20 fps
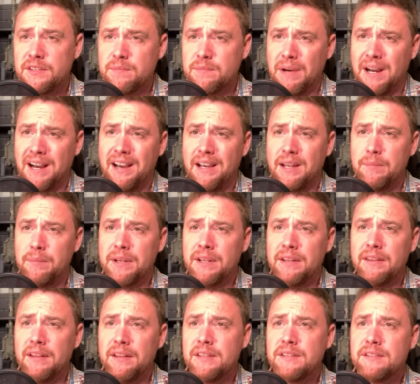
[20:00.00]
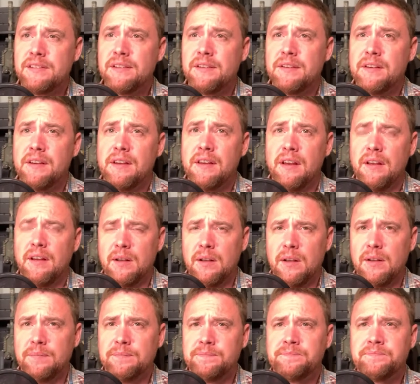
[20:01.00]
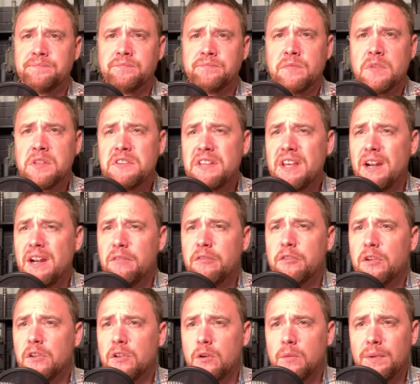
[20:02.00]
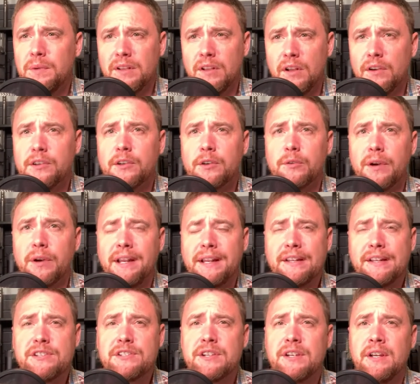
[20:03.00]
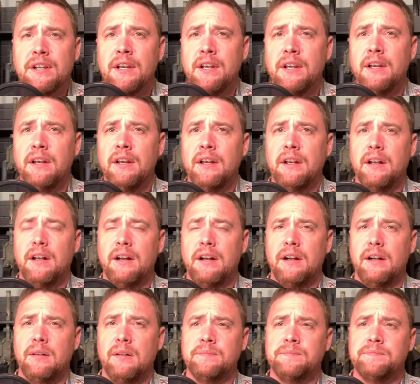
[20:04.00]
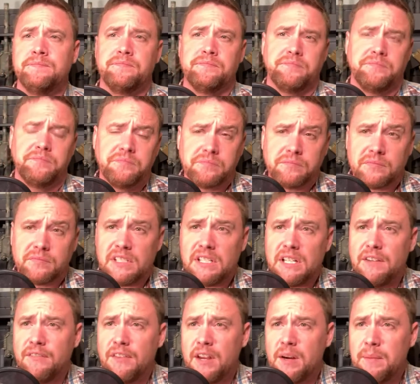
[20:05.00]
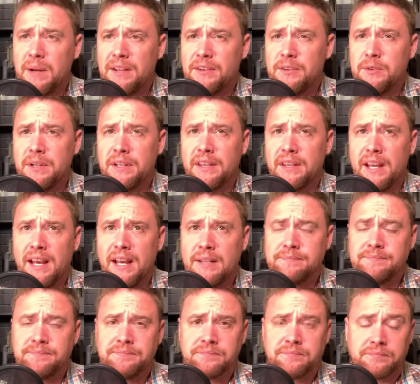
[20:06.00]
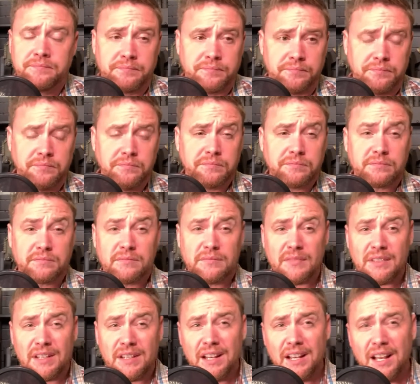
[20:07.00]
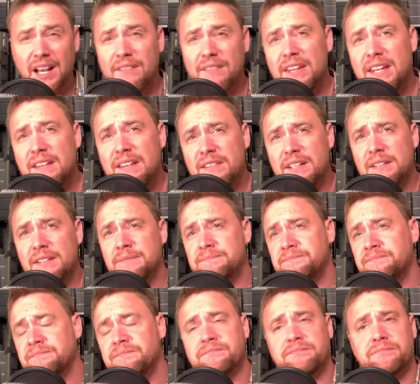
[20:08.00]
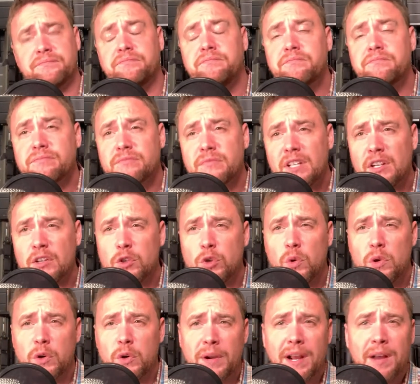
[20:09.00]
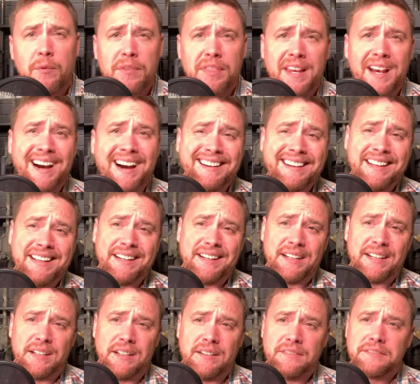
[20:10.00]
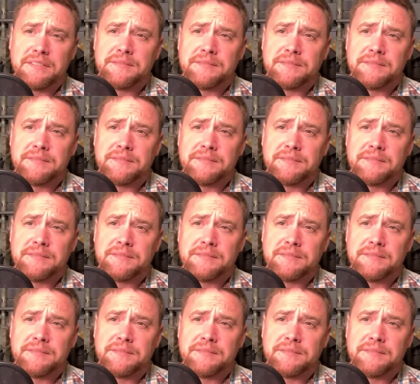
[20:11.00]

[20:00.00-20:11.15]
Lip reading: behind me that's um, set up for a little bit longer range. Um, Thought about doing that. I've even toyed around with the idea of